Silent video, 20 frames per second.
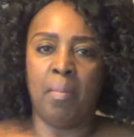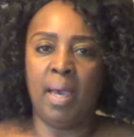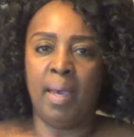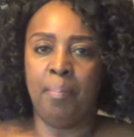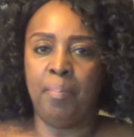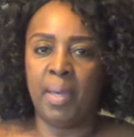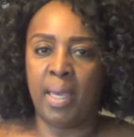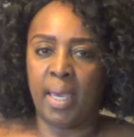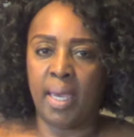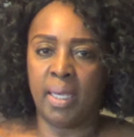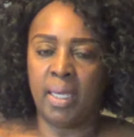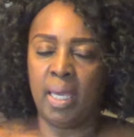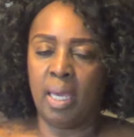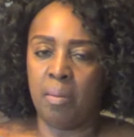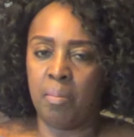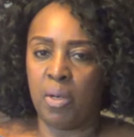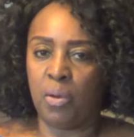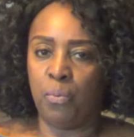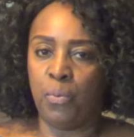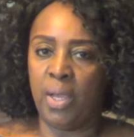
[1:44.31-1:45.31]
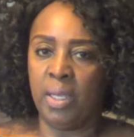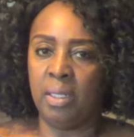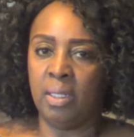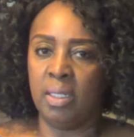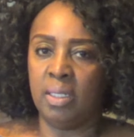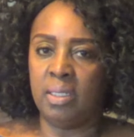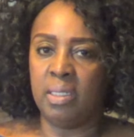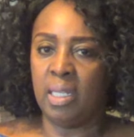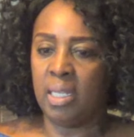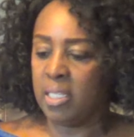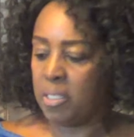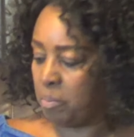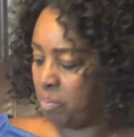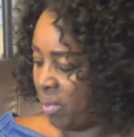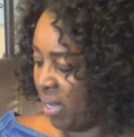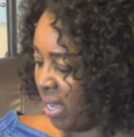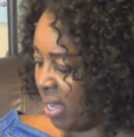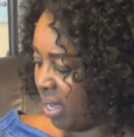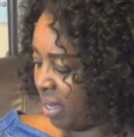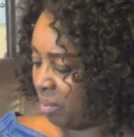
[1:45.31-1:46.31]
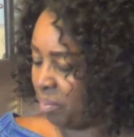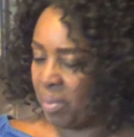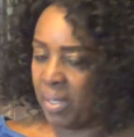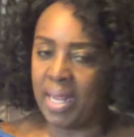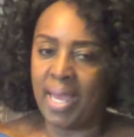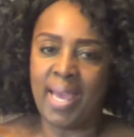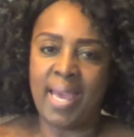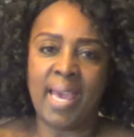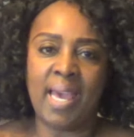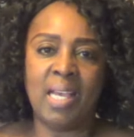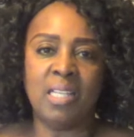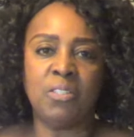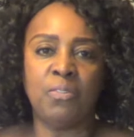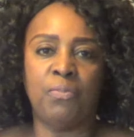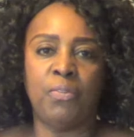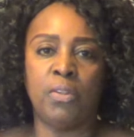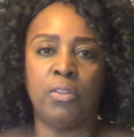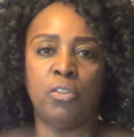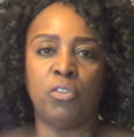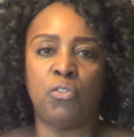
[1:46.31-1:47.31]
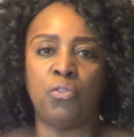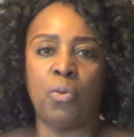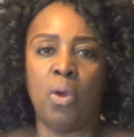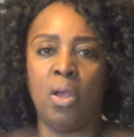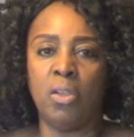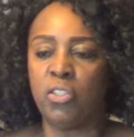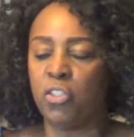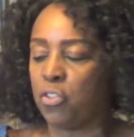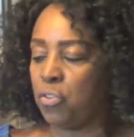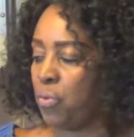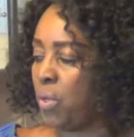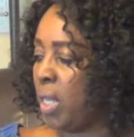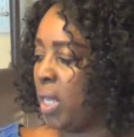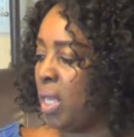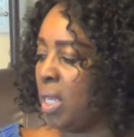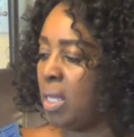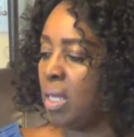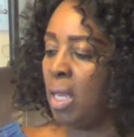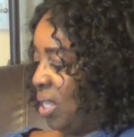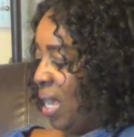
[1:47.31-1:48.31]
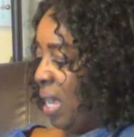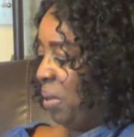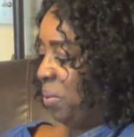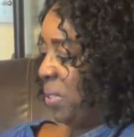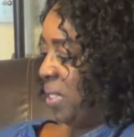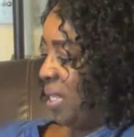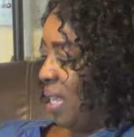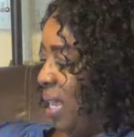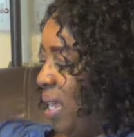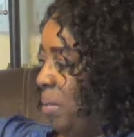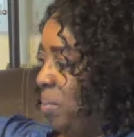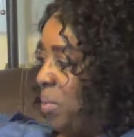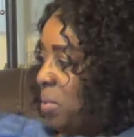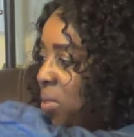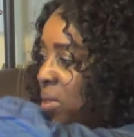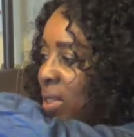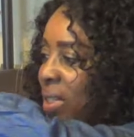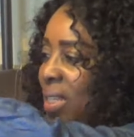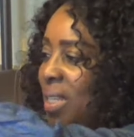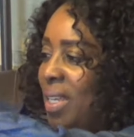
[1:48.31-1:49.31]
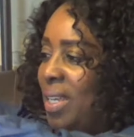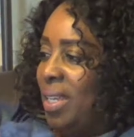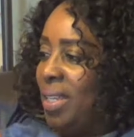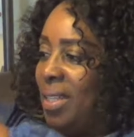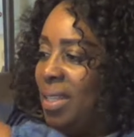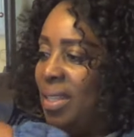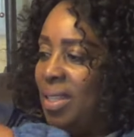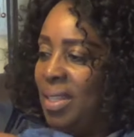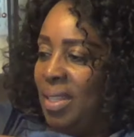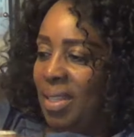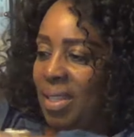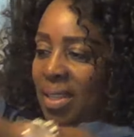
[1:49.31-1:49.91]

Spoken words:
My bag came in a regular dust bag, but I asked for the drawstring. I was able to get